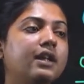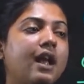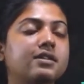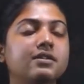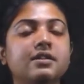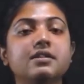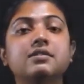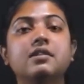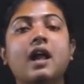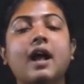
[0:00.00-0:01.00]
acid is
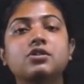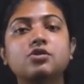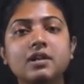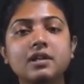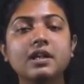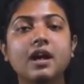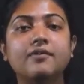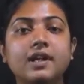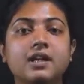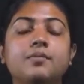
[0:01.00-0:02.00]
naturally
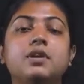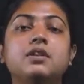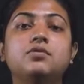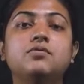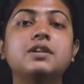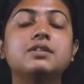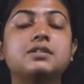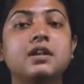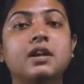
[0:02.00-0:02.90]
available to us,